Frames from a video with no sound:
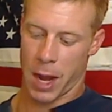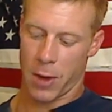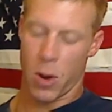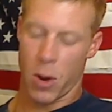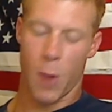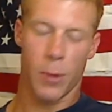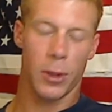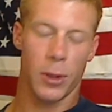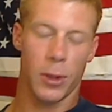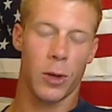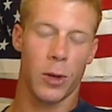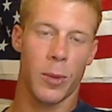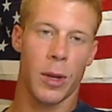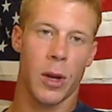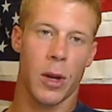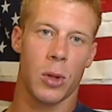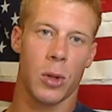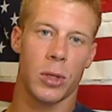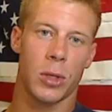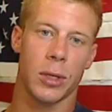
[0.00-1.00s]
I know I'm a little
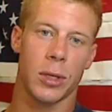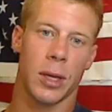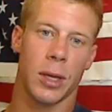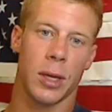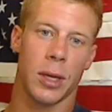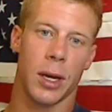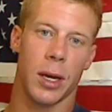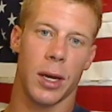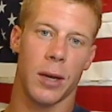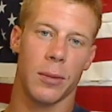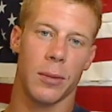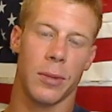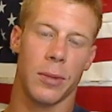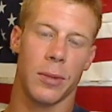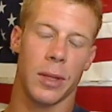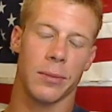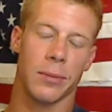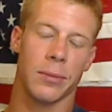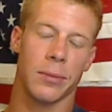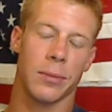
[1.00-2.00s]
bit older
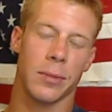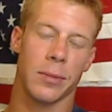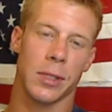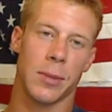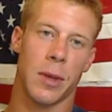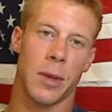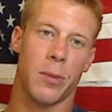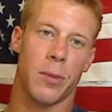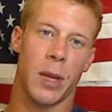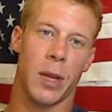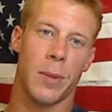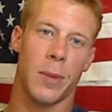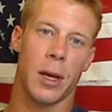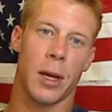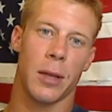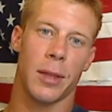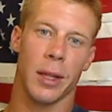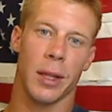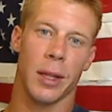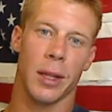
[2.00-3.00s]
than some other
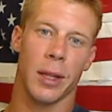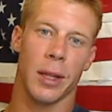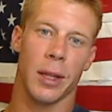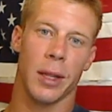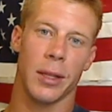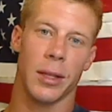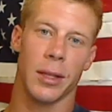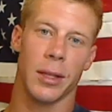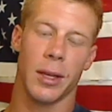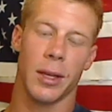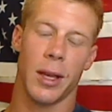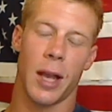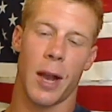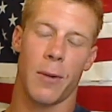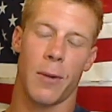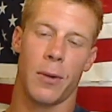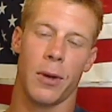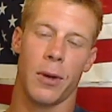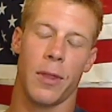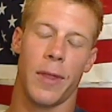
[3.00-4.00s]
people out there, but
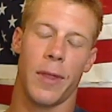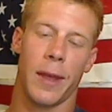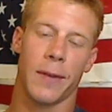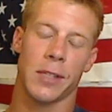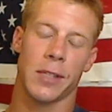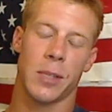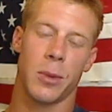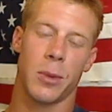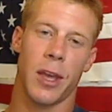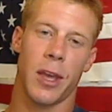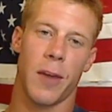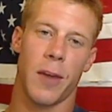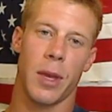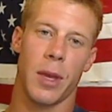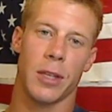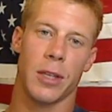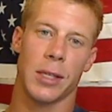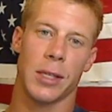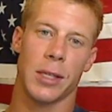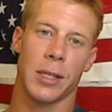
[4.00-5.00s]
I really think if someone gave
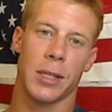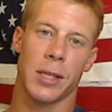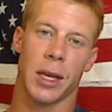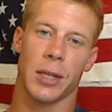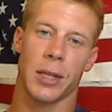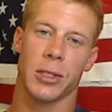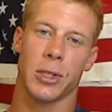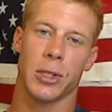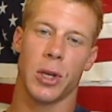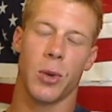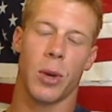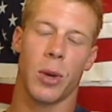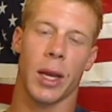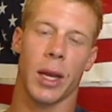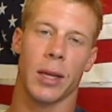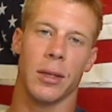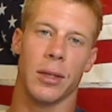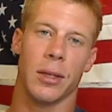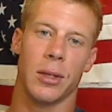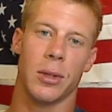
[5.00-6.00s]
me a chance, I can show you what
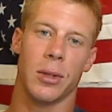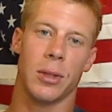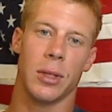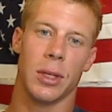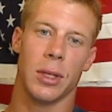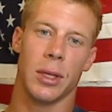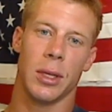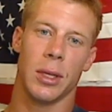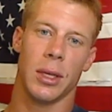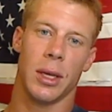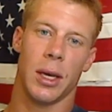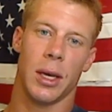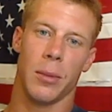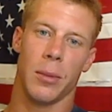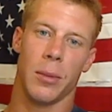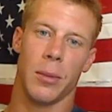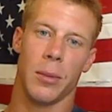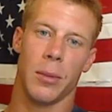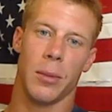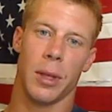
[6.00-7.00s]
I can do.
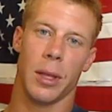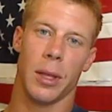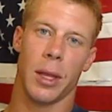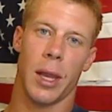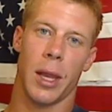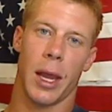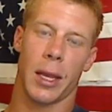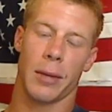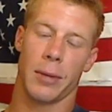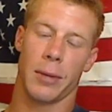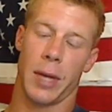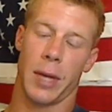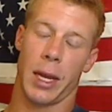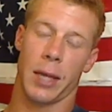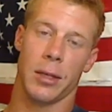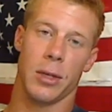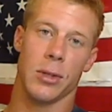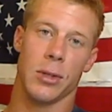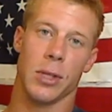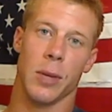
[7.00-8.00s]
And
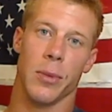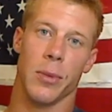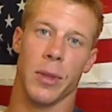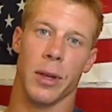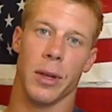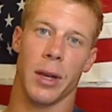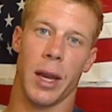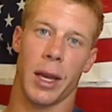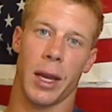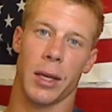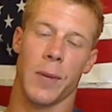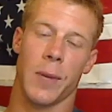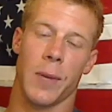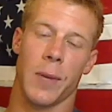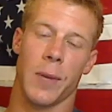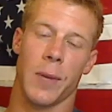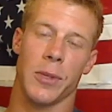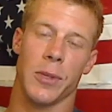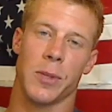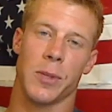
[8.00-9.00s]
I can do something, and I can do
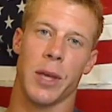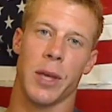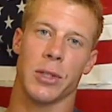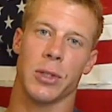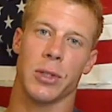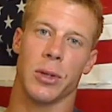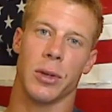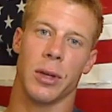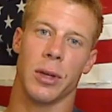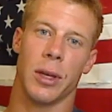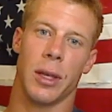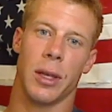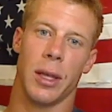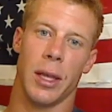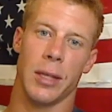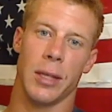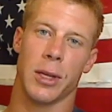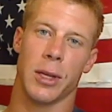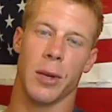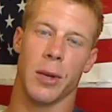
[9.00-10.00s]
something special,
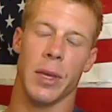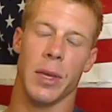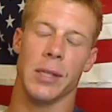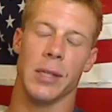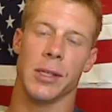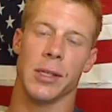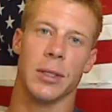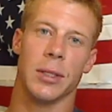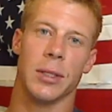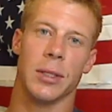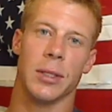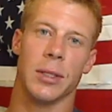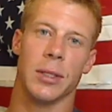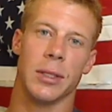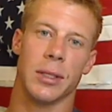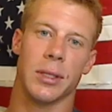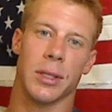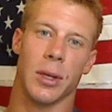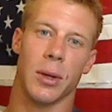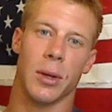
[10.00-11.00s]
and it's going to mean something.
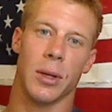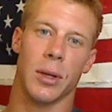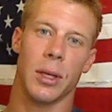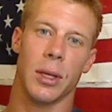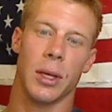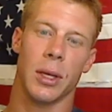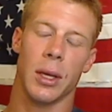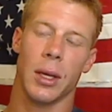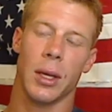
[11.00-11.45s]
So